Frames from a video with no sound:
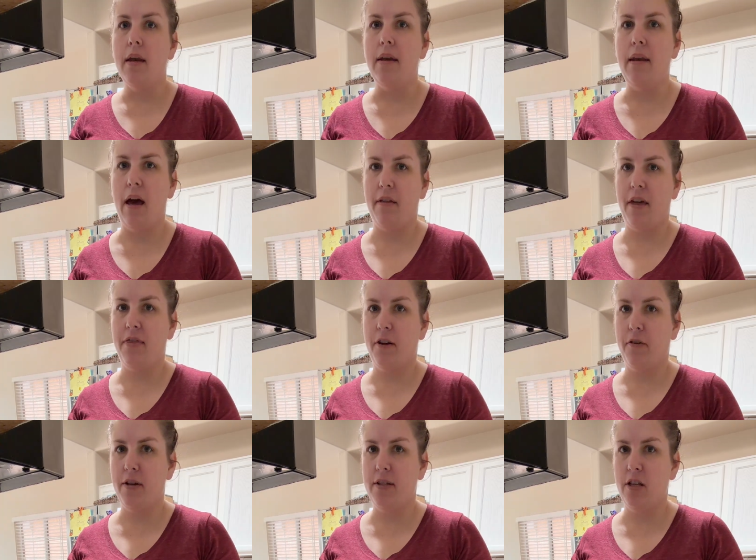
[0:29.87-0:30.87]
Now that the
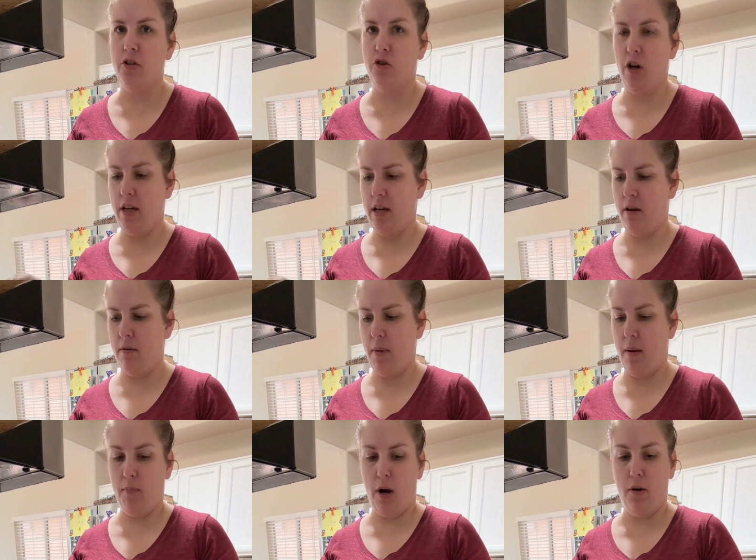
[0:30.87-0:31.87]
grease is drained out of
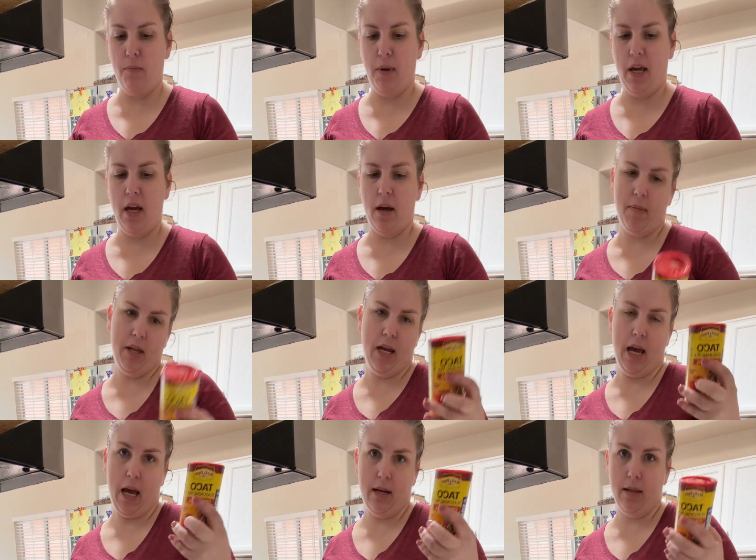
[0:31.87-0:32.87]
my brown meat, I'm gonna
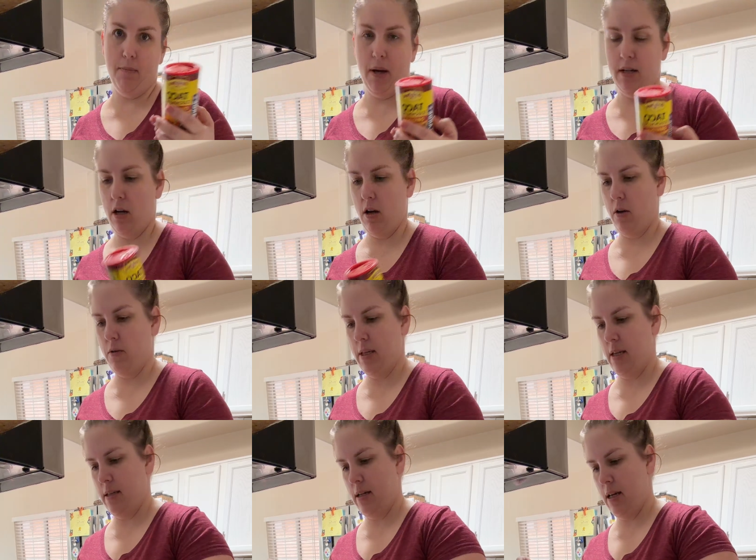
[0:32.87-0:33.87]
add in my taco
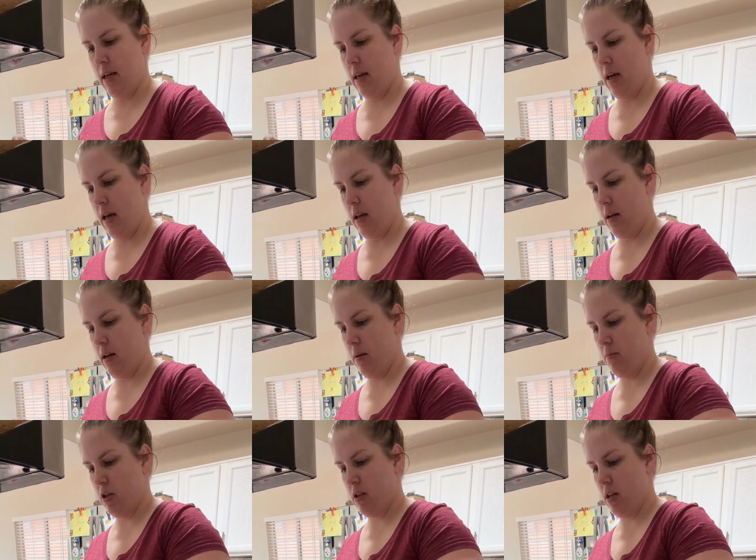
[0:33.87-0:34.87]
seasoning, and I'm
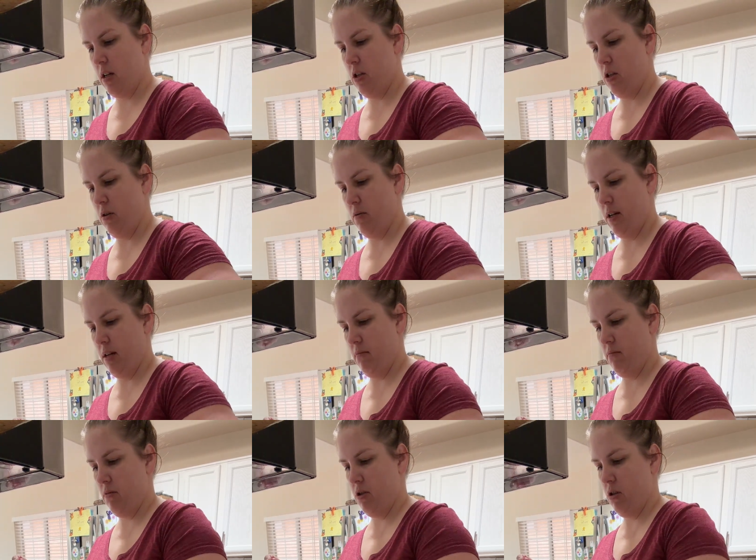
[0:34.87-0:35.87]
just gonna do it
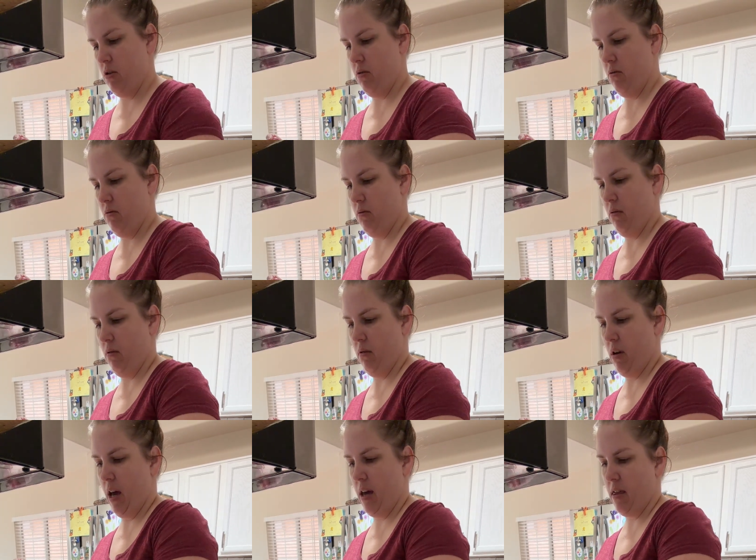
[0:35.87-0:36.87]
till
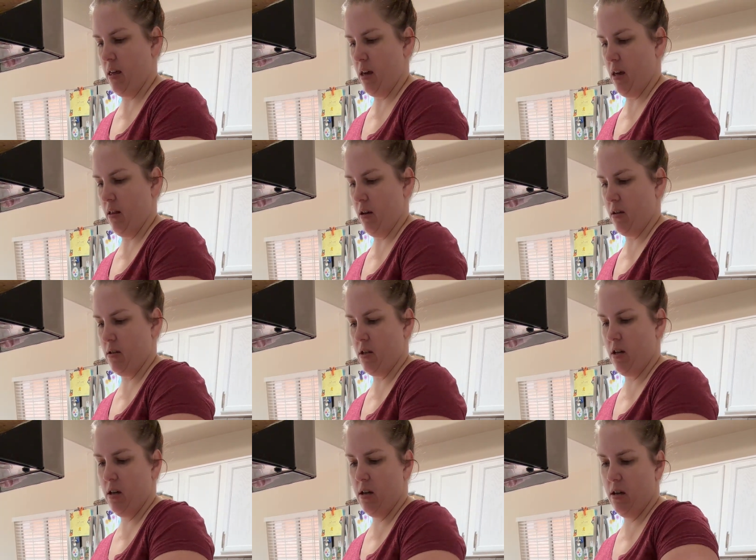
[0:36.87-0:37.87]
I think it looks
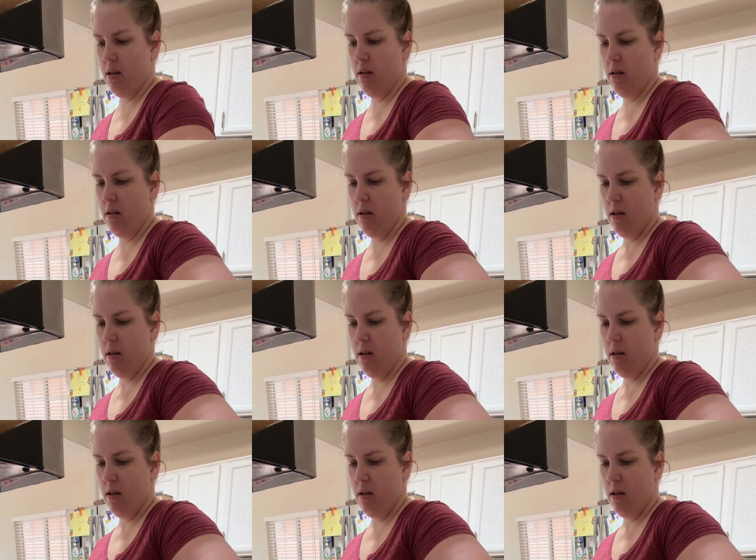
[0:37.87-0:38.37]
good.